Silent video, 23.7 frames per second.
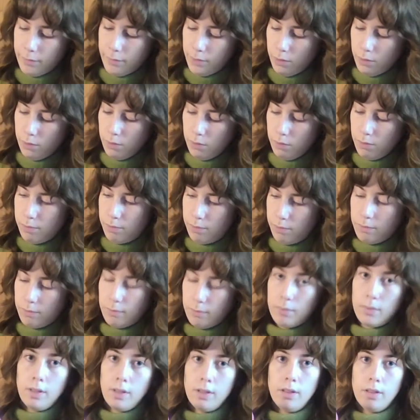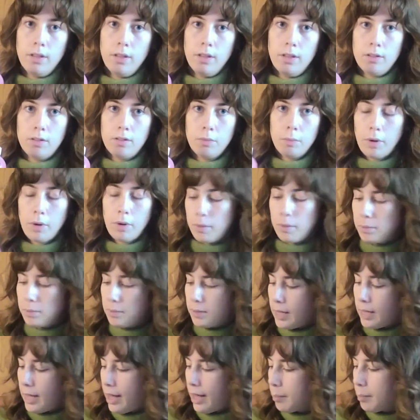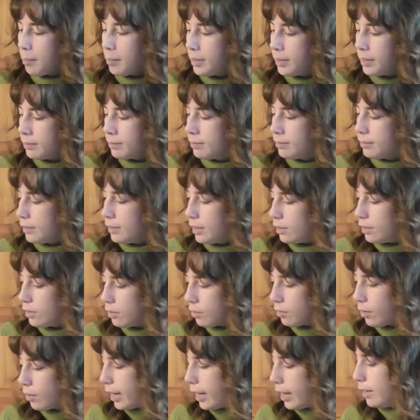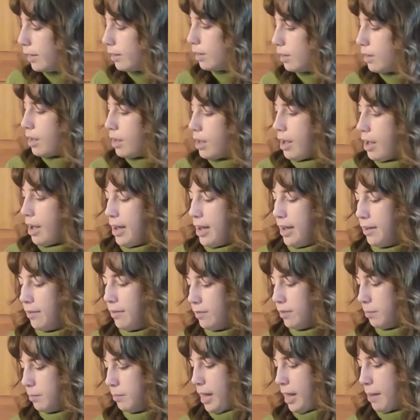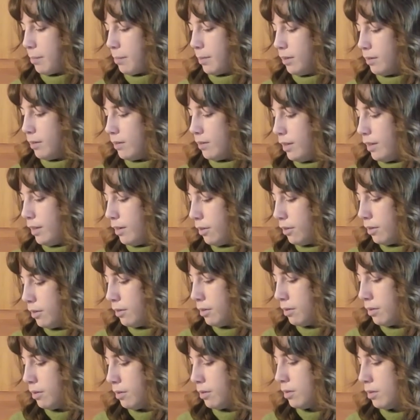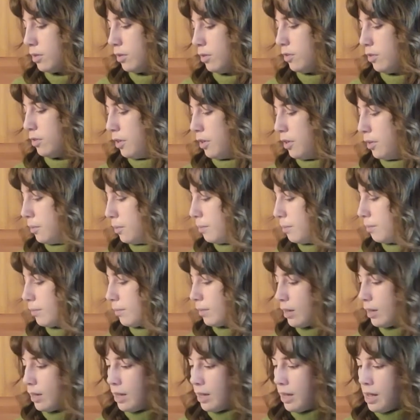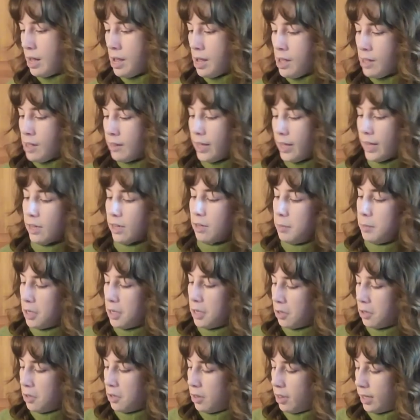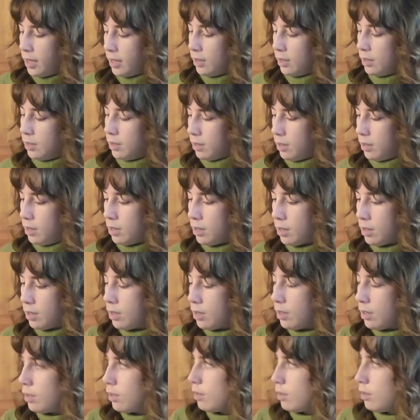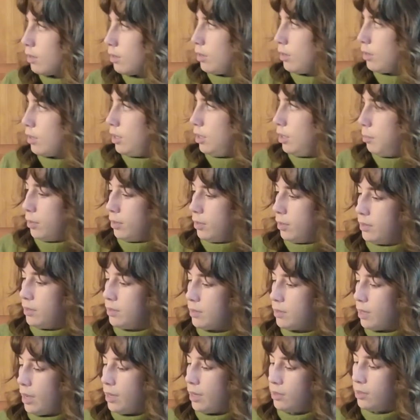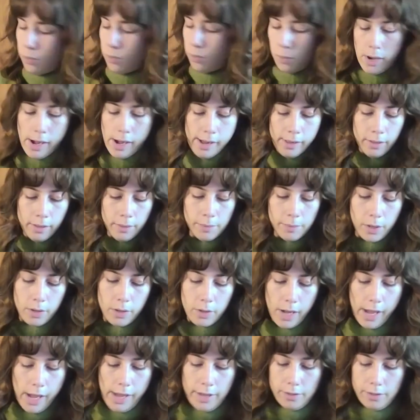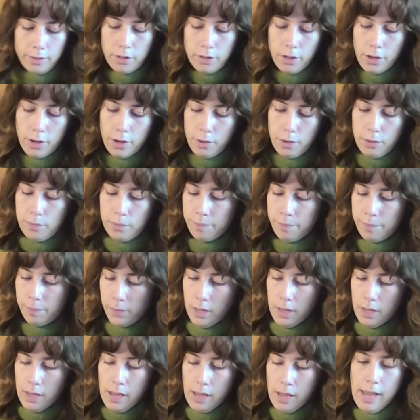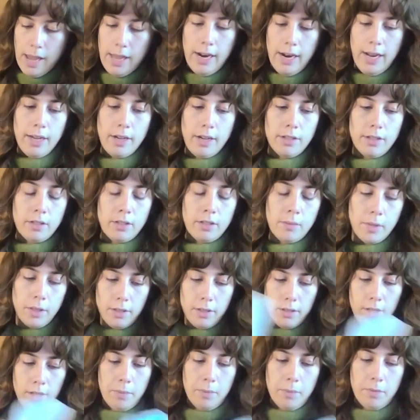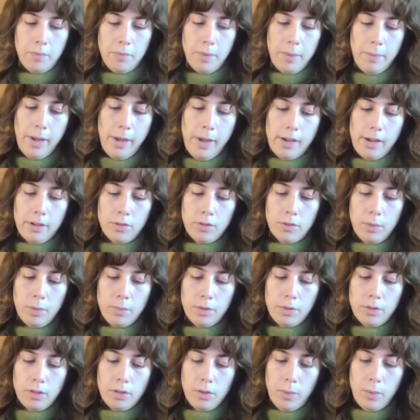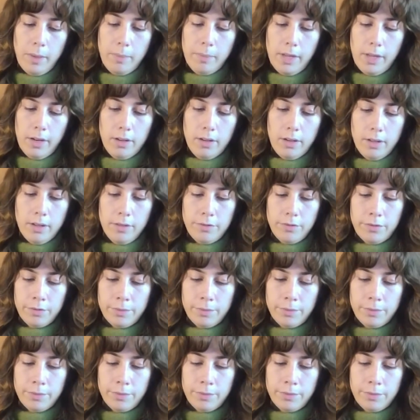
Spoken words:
Oh, and this will probably happen. That's alright. I have some napkins here. So that could be a good thing to keep on the side as well. Okay, so, and I got some on the tip of my bag, so I'm just going to wipe that off.